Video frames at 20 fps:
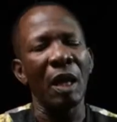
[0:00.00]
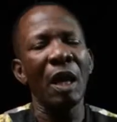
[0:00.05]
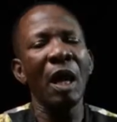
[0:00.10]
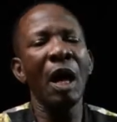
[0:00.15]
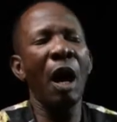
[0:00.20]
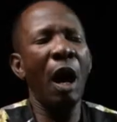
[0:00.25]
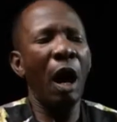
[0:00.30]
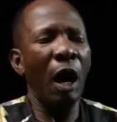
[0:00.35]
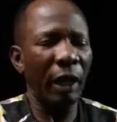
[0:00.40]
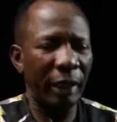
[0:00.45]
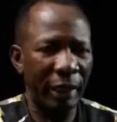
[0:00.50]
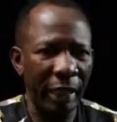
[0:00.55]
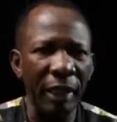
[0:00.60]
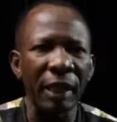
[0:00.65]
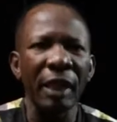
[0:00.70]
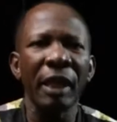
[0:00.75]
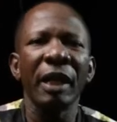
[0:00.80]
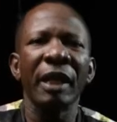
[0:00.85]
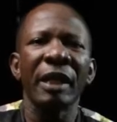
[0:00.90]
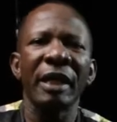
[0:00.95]
Okay.
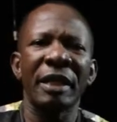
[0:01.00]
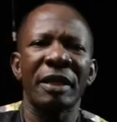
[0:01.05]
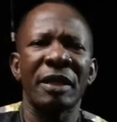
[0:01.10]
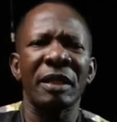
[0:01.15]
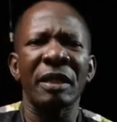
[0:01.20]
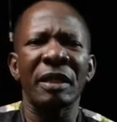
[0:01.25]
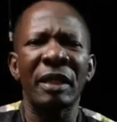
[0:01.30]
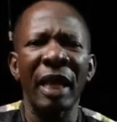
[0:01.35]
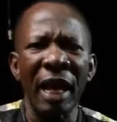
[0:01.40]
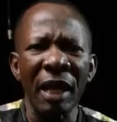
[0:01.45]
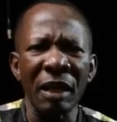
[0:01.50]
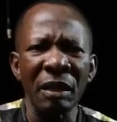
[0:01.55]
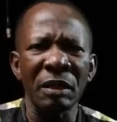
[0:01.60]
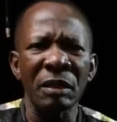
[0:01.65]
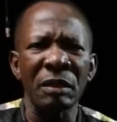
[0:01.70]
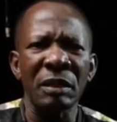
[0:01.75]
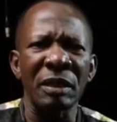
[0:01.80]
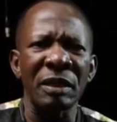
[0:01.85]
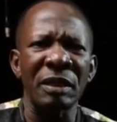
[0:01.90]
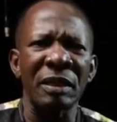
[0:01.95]
Yes, that
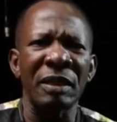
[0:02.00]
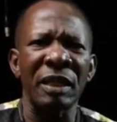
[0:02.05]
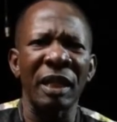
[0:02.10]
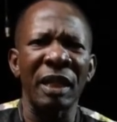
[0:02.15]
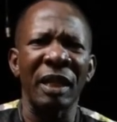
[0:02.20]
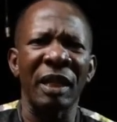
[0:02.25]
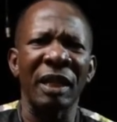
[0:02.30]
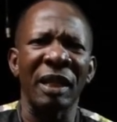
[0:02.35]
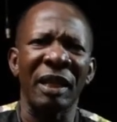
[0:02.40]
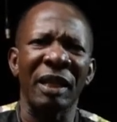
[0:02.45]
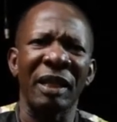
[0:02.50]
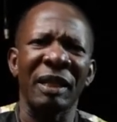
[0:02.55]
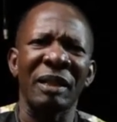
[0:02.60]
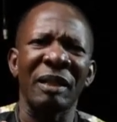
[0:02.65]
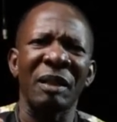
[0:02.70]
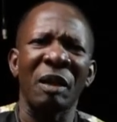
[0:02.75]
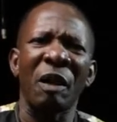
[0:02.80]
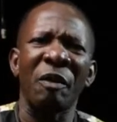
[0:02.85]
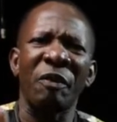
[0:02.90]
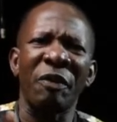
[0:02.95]
is our
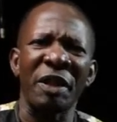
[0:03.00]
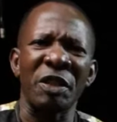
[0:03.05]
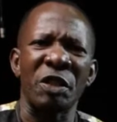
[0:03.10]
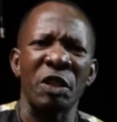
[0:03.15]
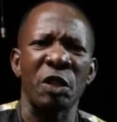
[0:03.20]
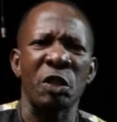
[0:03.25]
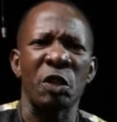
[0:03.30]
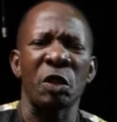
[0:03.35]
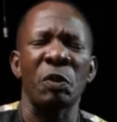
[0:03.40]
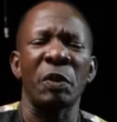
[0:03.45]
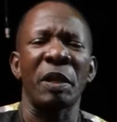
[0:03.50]
first session with